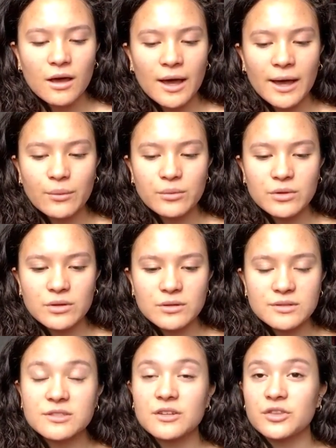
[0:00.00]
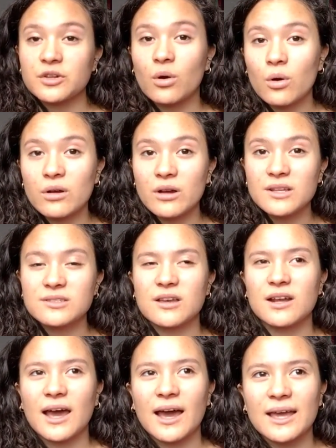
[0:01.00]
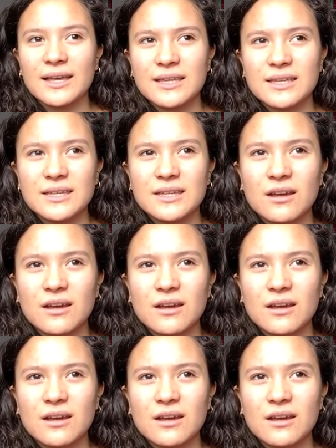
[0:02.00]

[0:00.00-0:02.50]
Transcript: I will start the chorus on a high key,